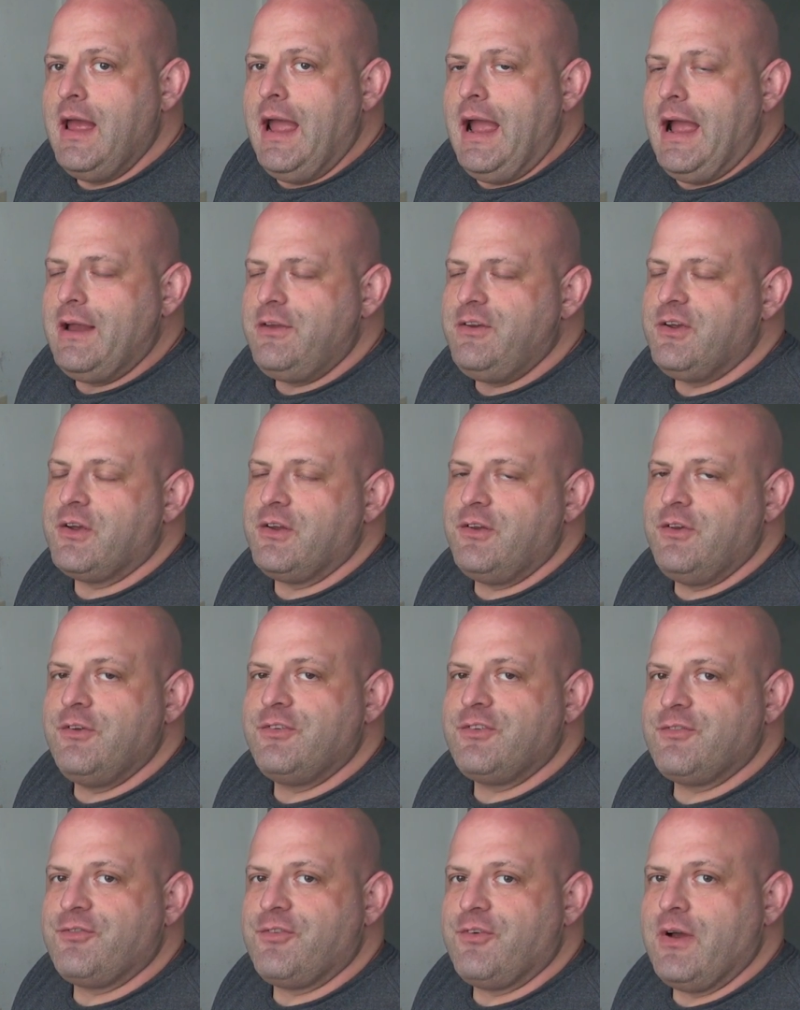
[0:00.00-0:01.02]
And you can use
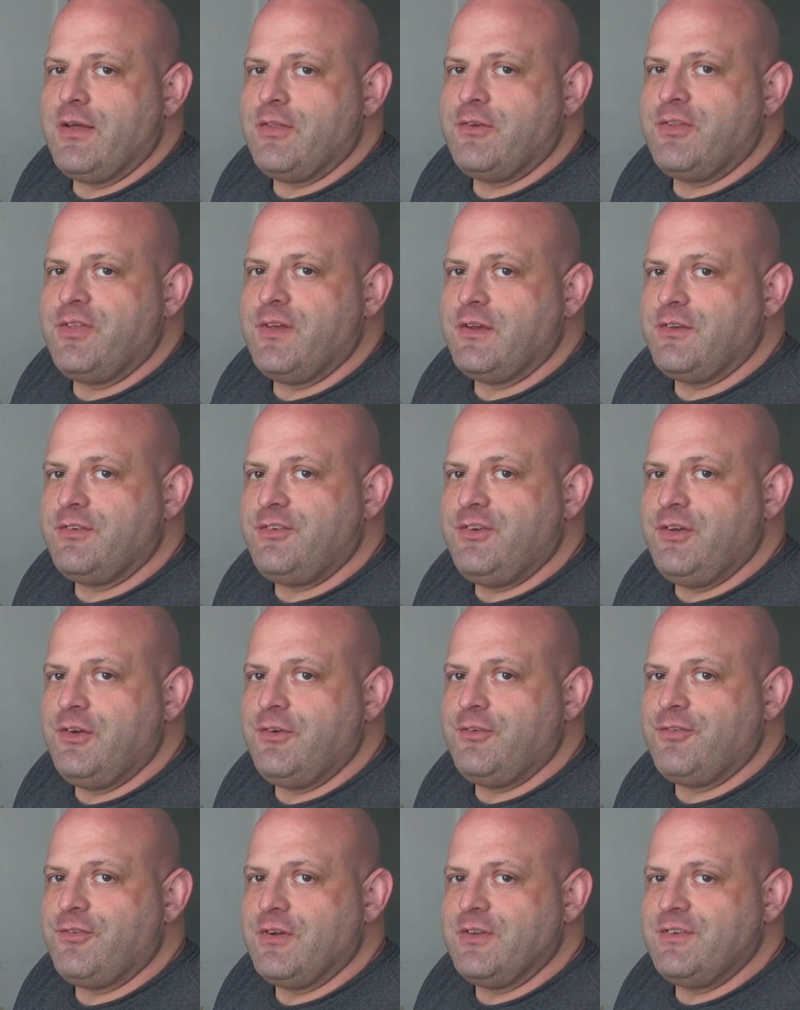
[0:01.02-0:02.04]
it for other things too,
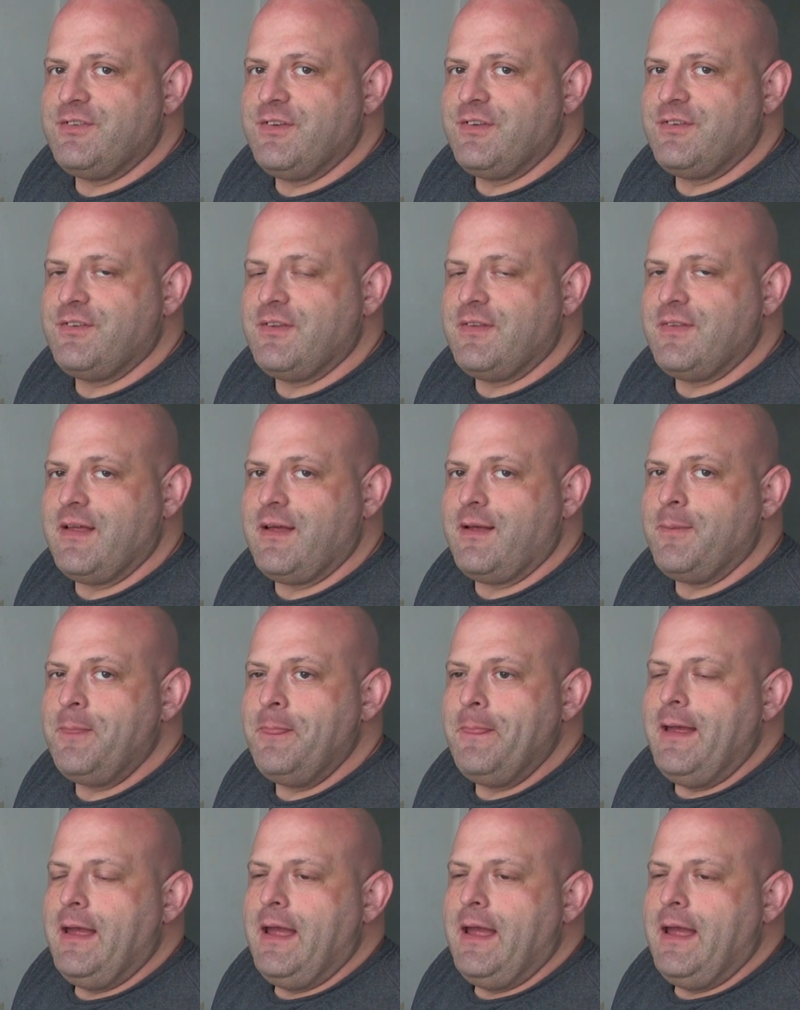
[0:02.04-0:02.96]
for instance, in the